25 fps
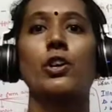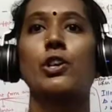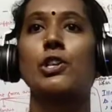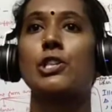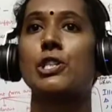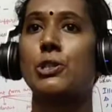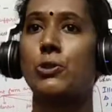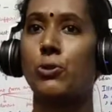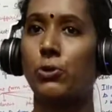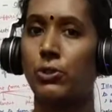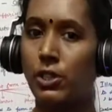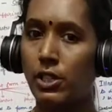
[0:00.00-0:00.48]

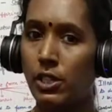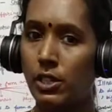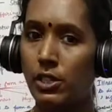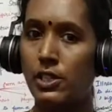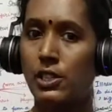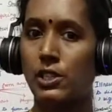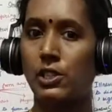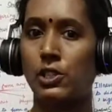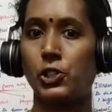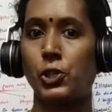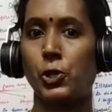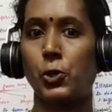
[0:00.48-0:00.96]
So
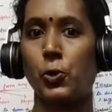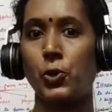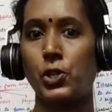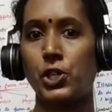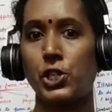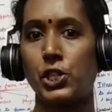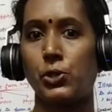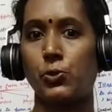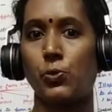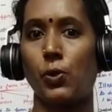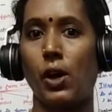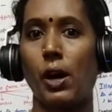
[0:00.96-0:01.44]
this
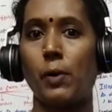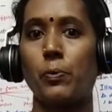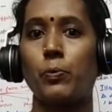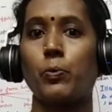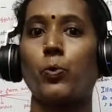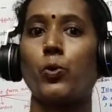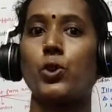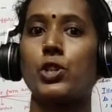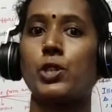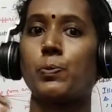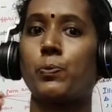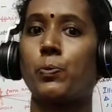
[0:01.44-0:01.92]
throat
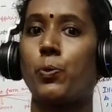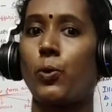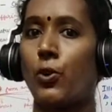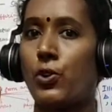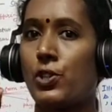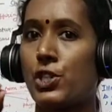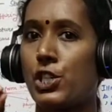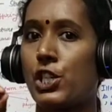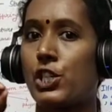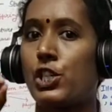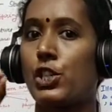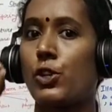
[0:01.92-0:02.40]
swab was
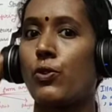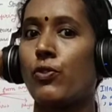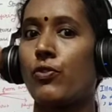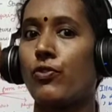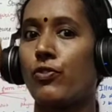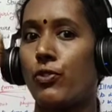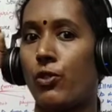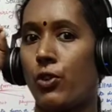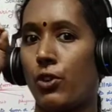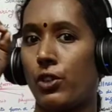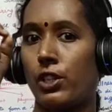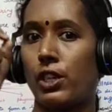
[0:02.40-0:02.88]
positive
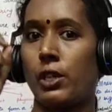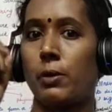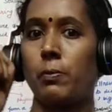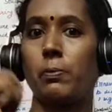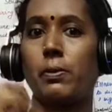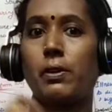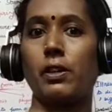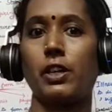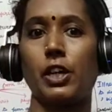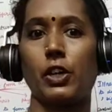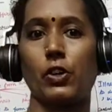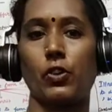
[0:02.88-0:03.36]
for that
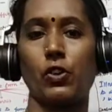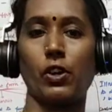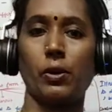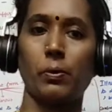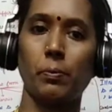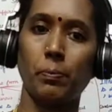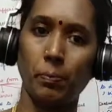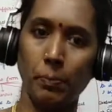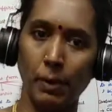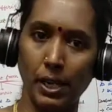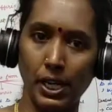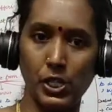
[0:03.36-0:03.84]

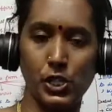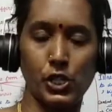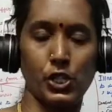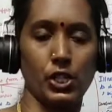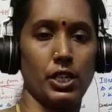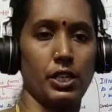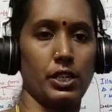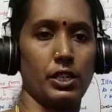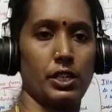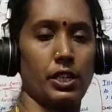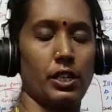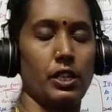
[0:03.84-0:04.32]
particular
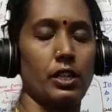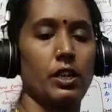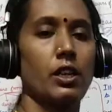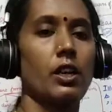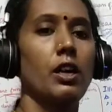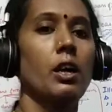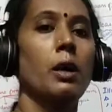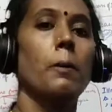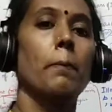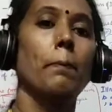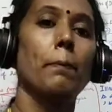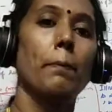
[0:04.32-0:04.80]
patient.
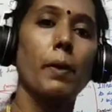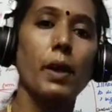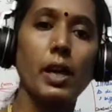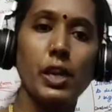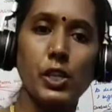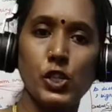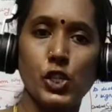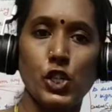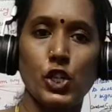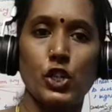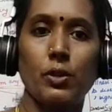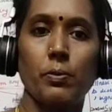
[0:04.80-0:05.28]

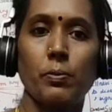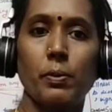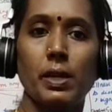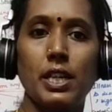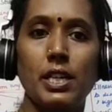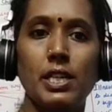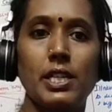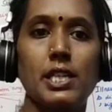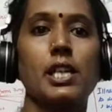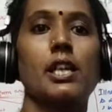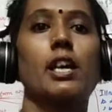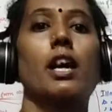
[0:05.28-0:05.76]
Patient
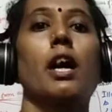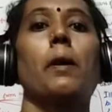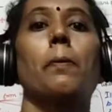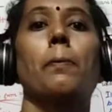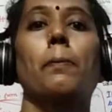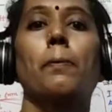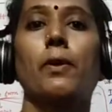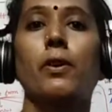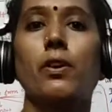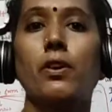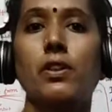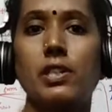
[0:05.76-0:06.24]
means a
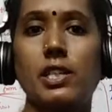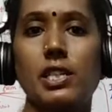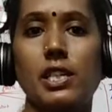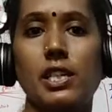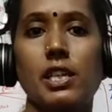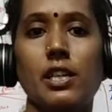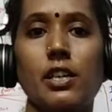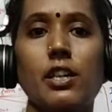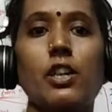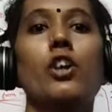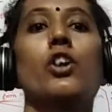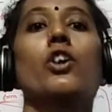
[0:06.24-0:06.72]

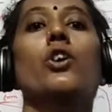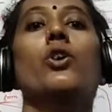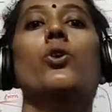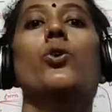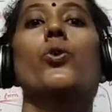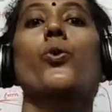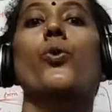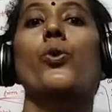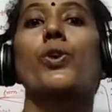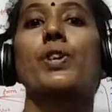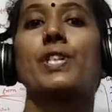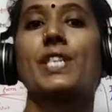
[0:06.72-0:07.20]
person
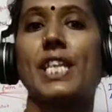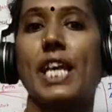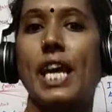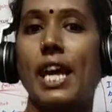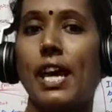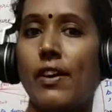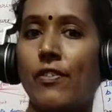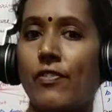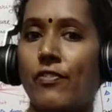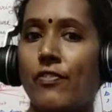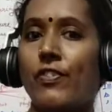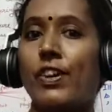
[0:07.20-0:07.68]
who is
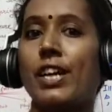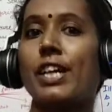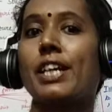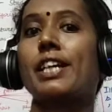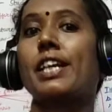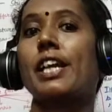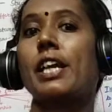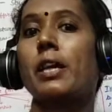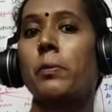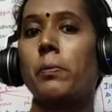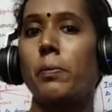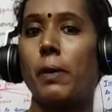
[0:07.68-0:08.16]

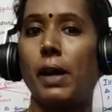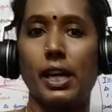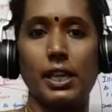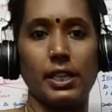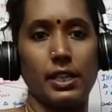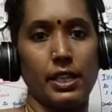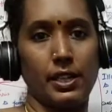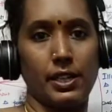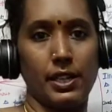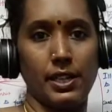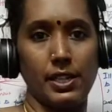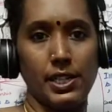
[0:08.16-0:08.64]
affected by
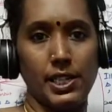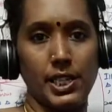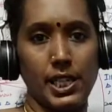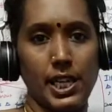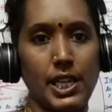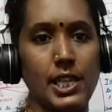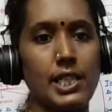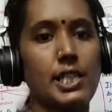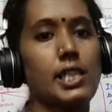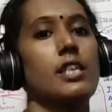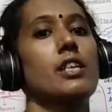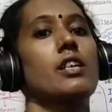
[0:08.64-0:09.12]
the
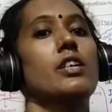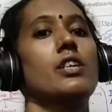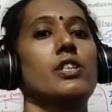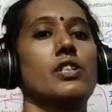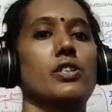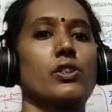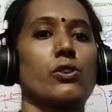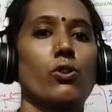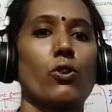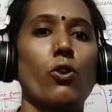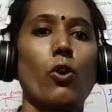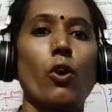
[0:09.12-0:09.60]
disease
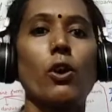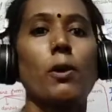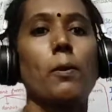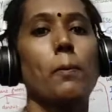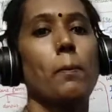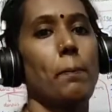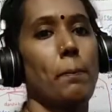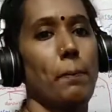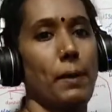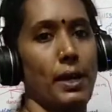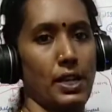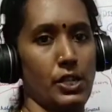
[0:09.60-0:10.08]
is
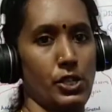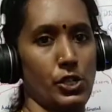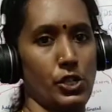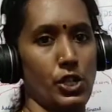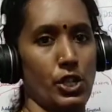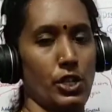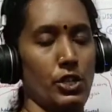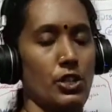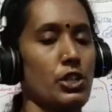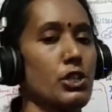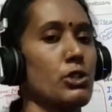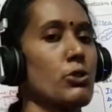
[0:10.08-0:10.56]
called
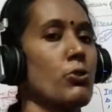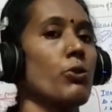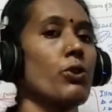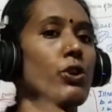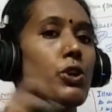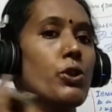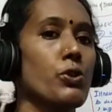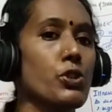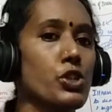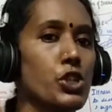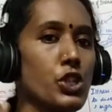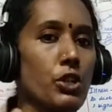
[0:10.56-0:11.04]
patient. So
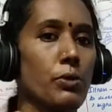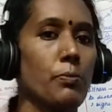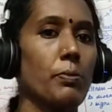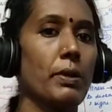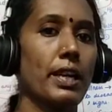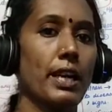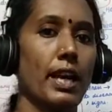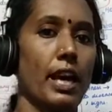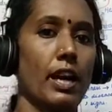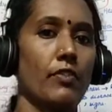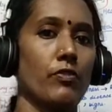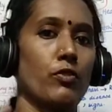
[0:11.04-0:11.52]
you should
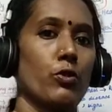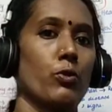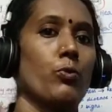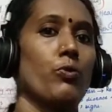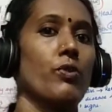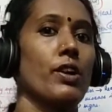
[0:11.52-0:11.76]
be careful.